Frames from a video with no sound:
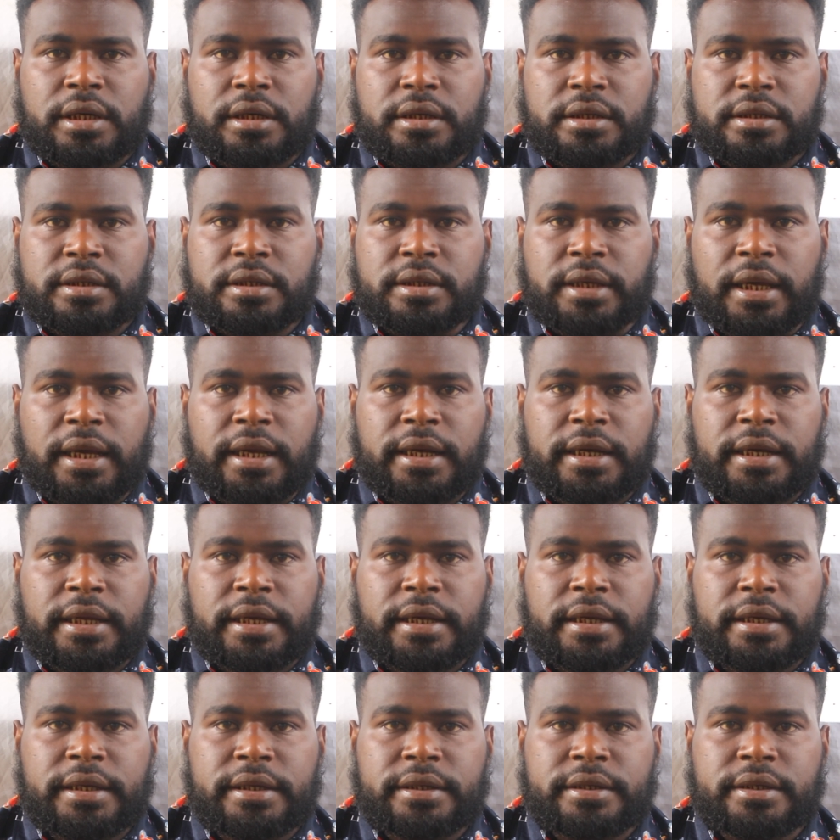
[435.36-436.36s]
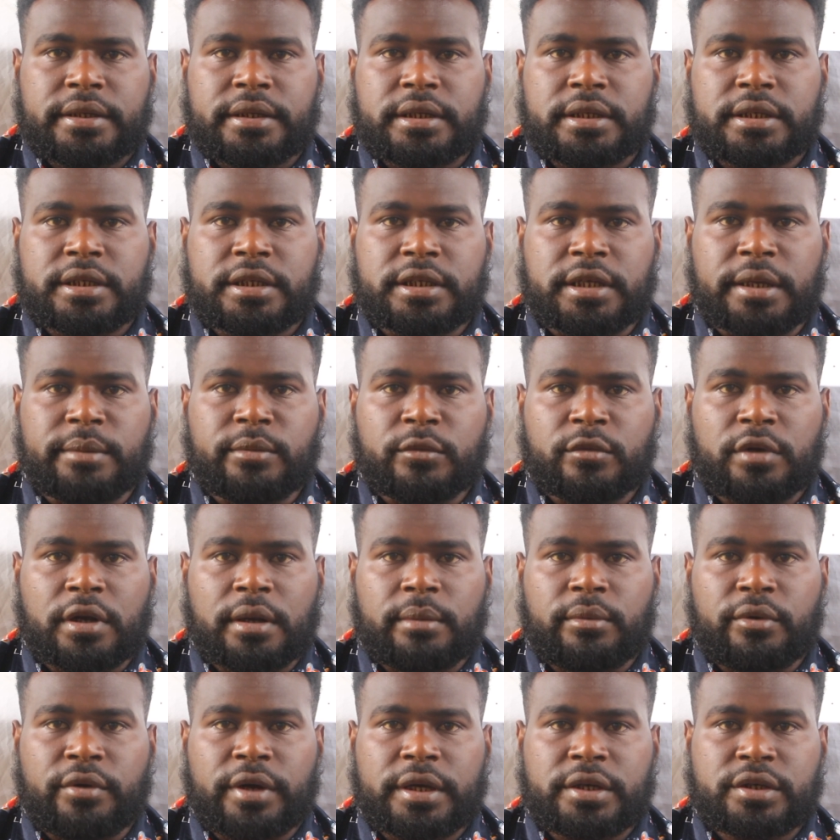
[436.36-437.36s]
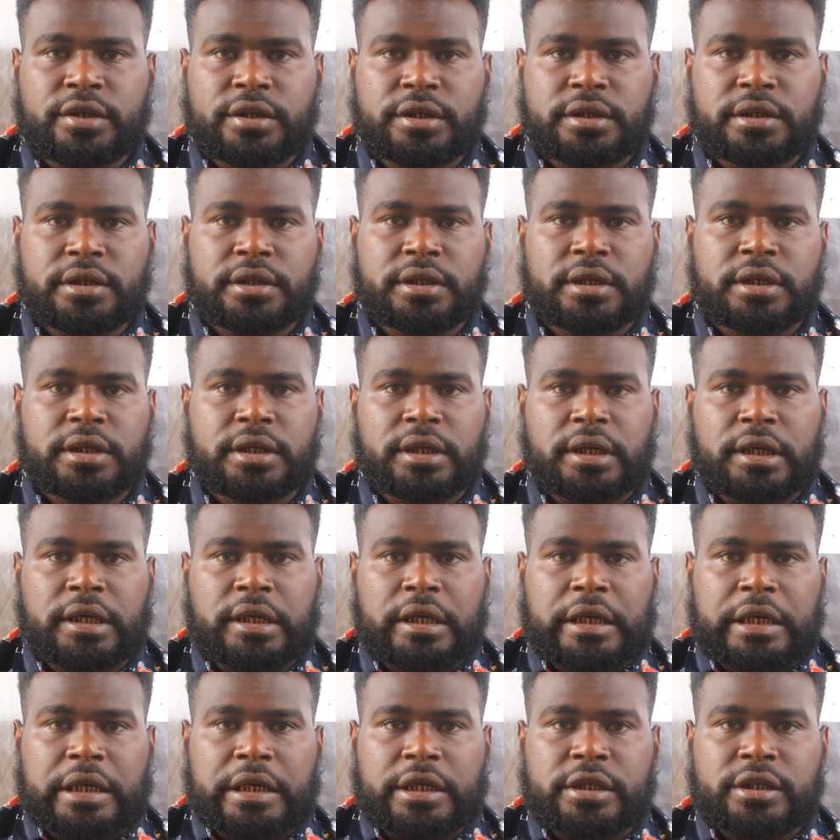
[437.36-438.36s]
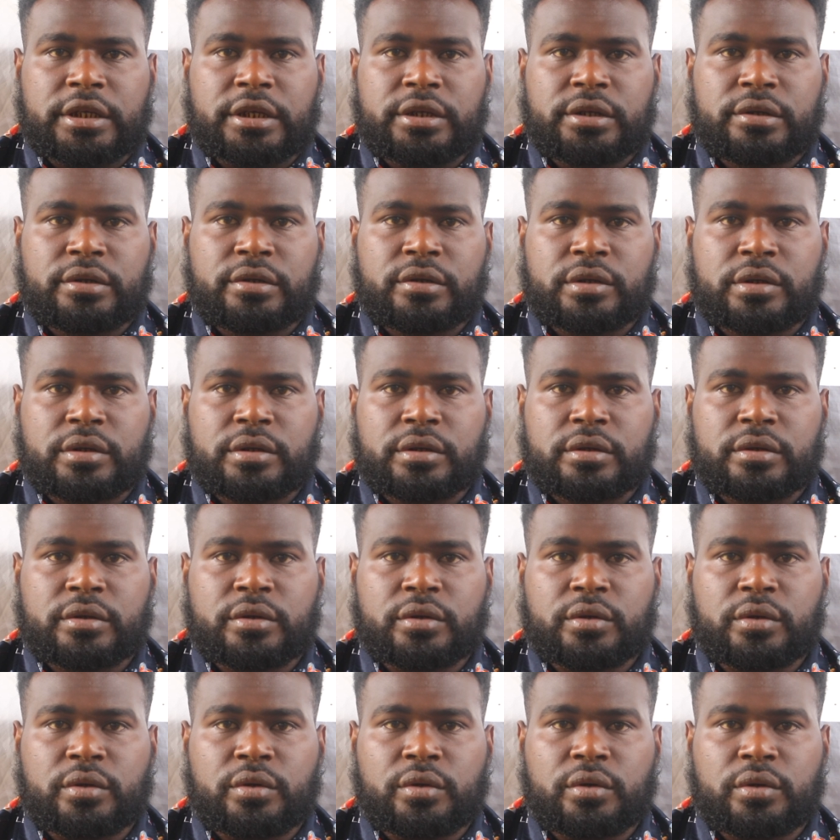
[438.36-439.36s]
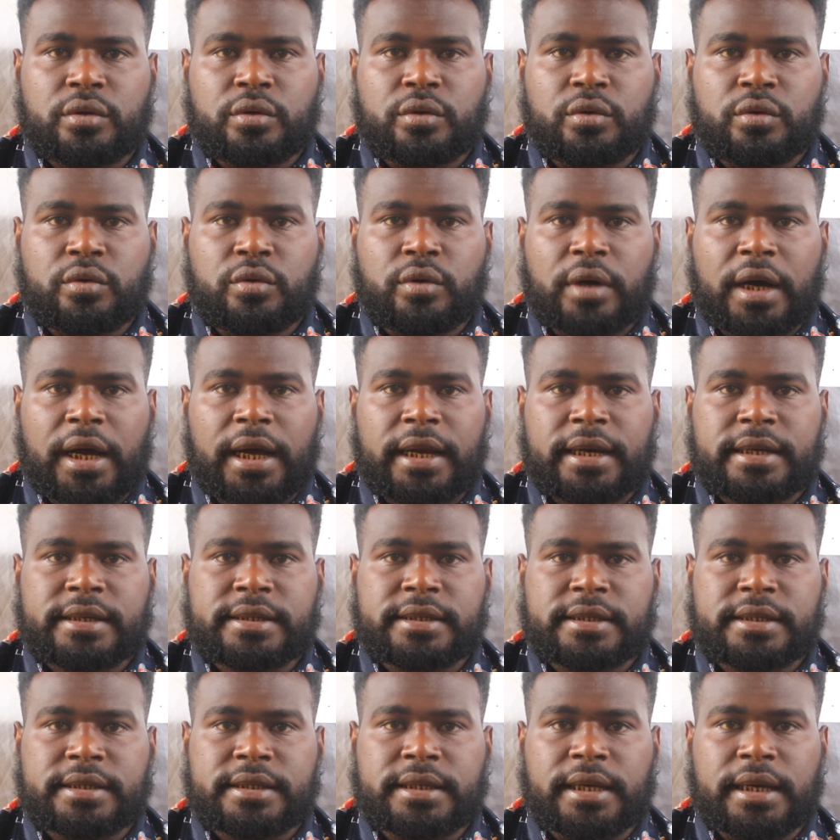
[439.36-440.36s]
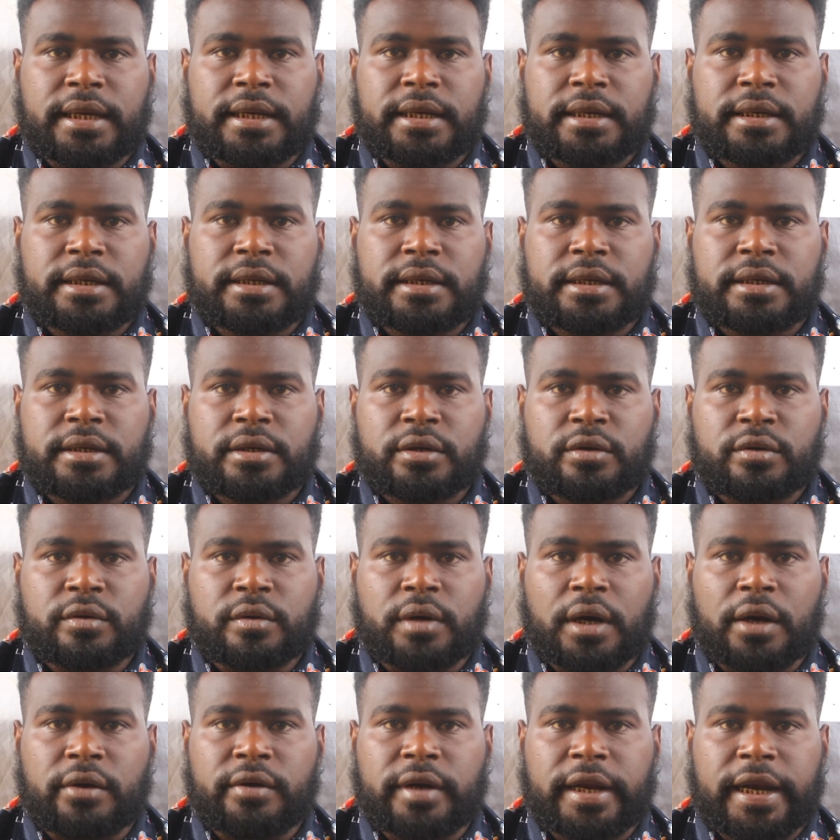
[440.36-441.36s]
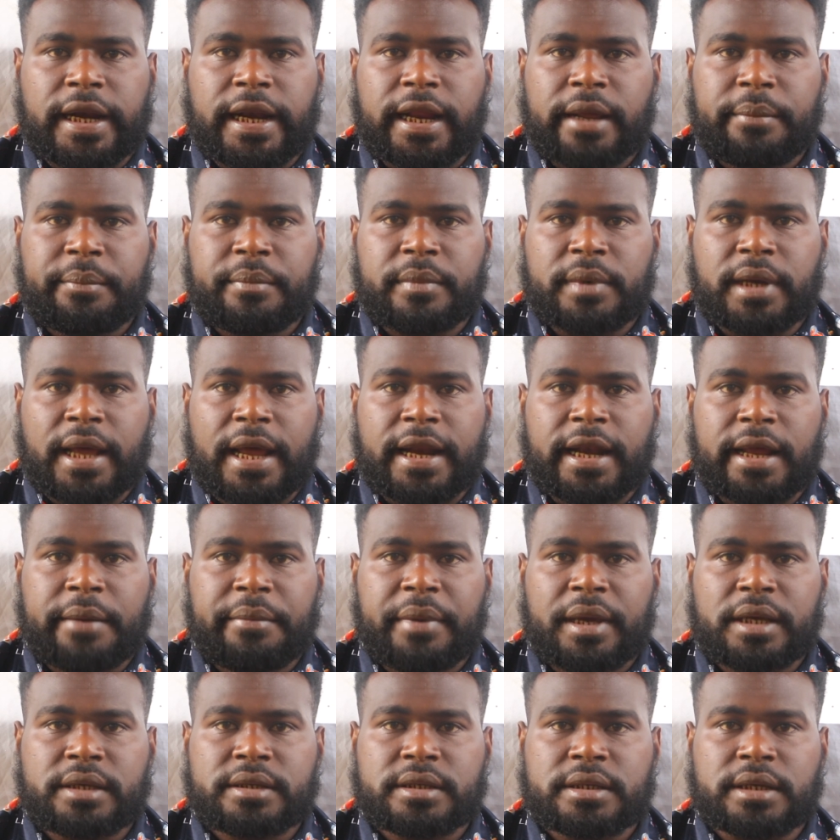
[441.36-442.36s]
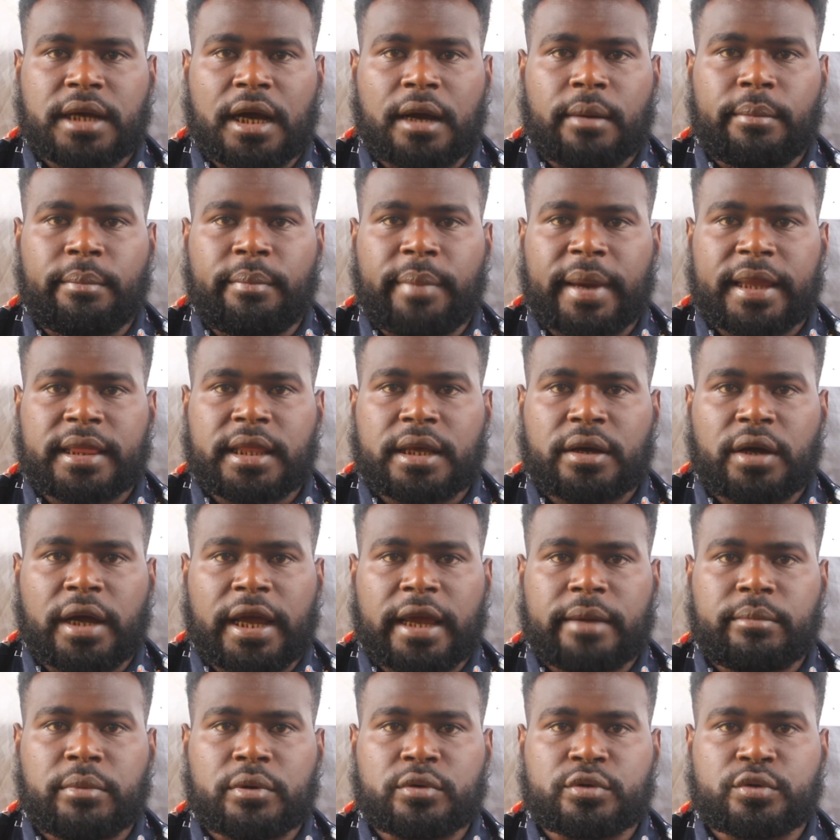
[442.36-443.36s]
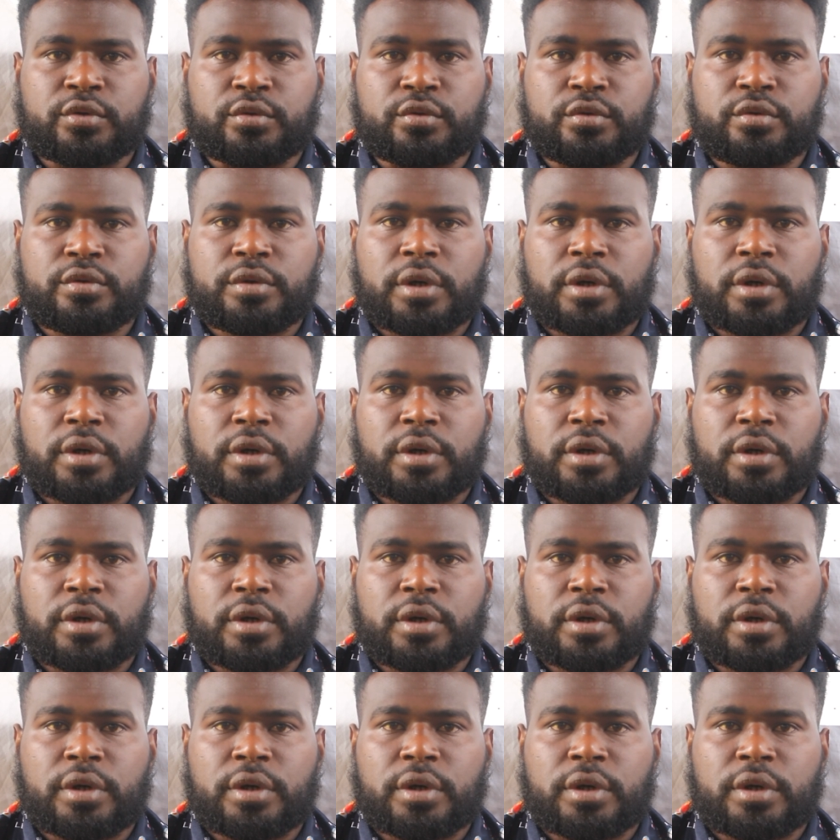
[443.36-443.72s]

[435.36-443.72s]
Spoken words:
Secondly, team collaboration. Teachers who understand crowd dynamics are better able to